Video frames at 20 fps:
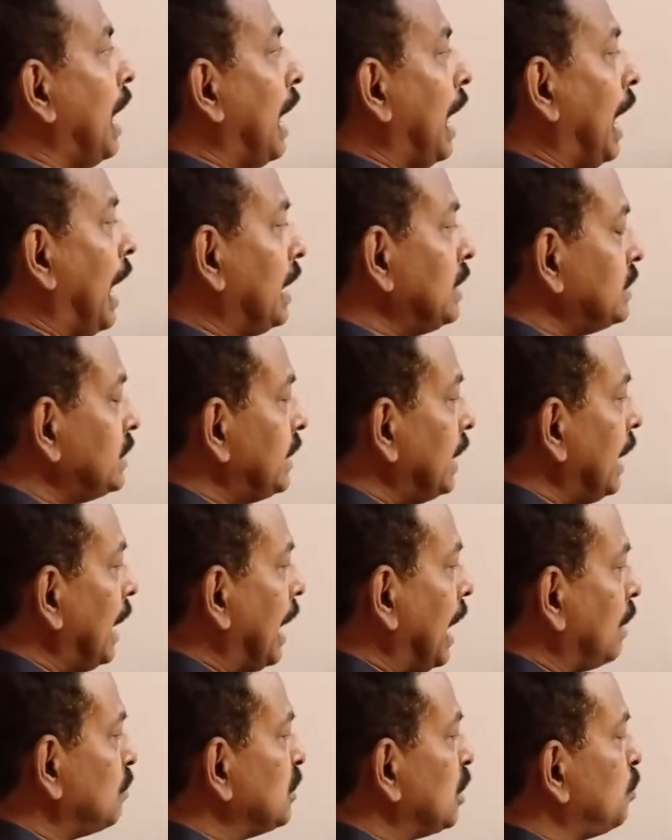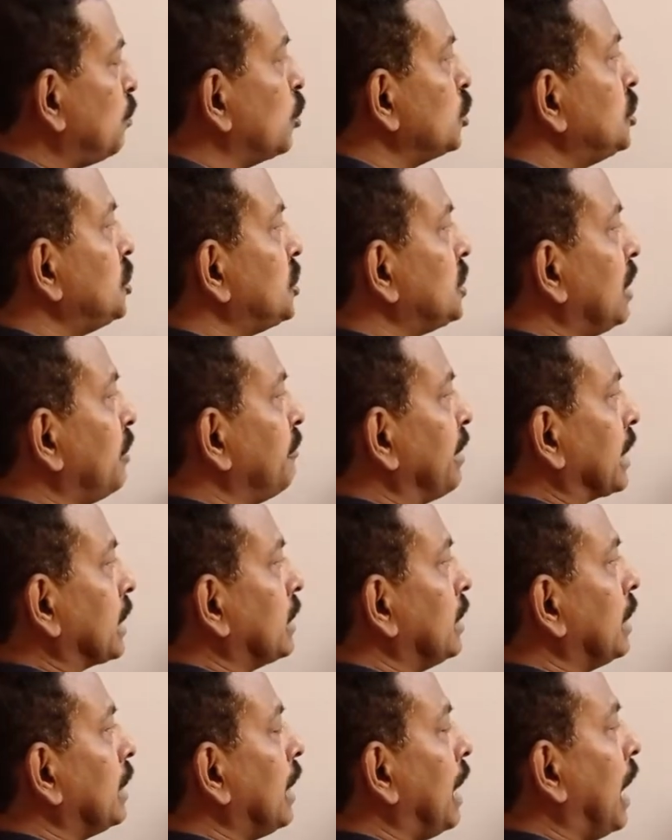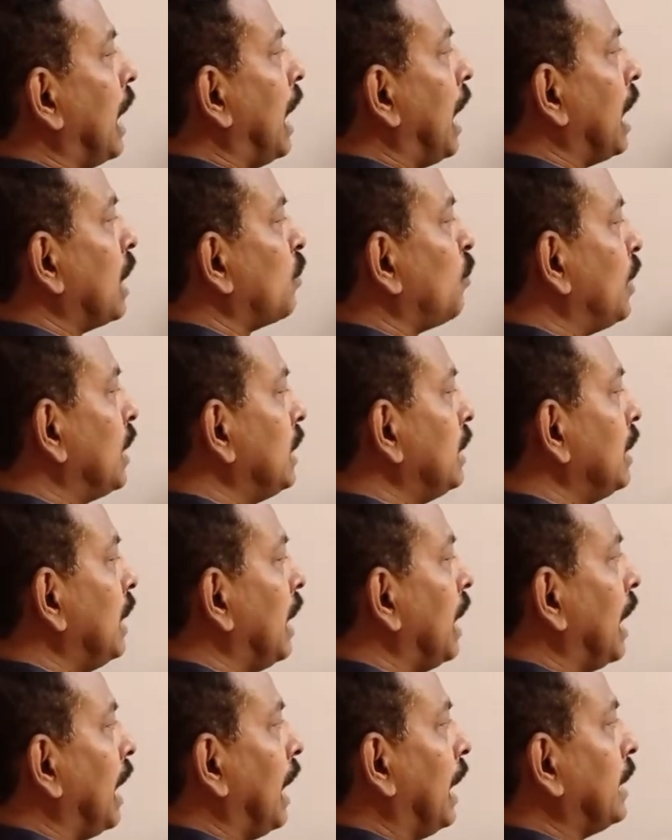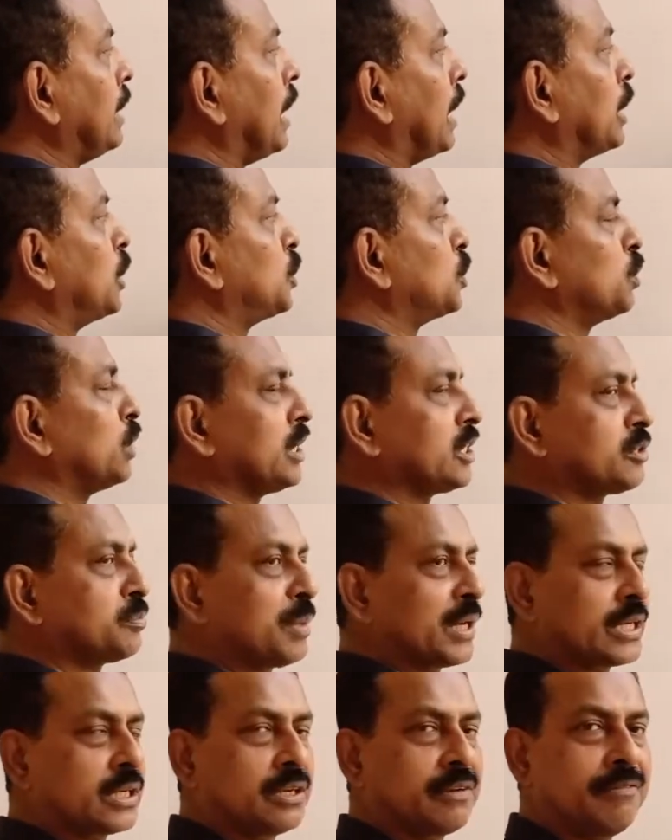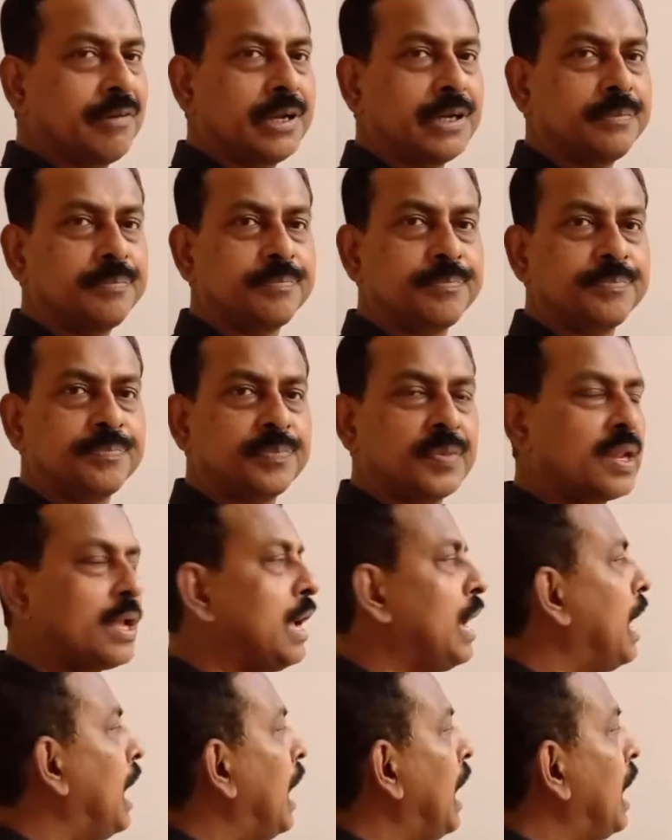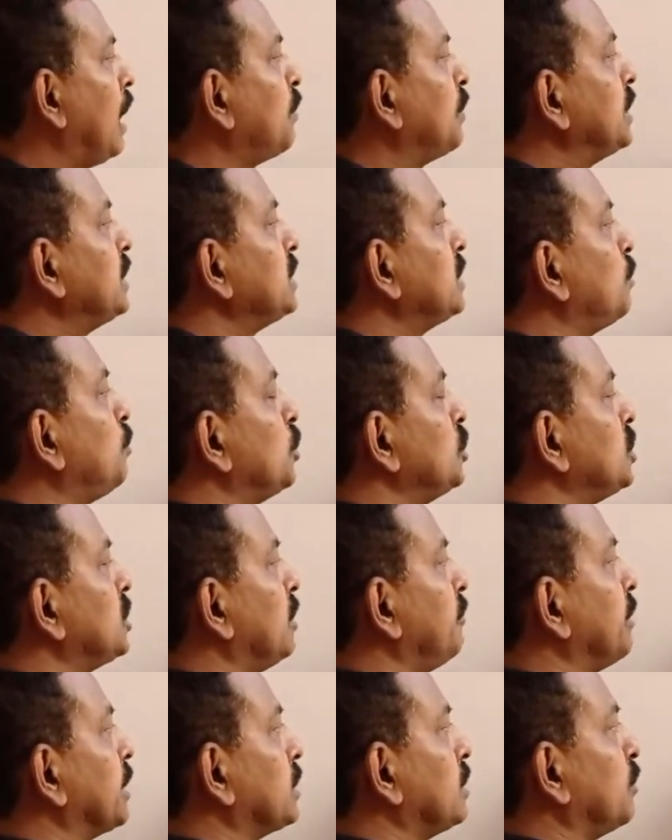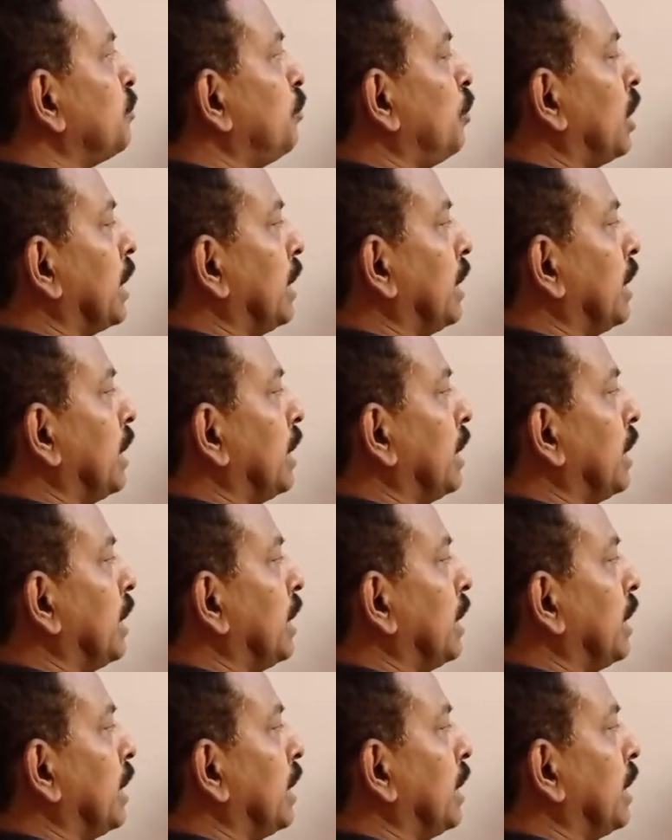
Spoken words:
and they have the position vector r1 and r2 respectively. R1 is the position vector for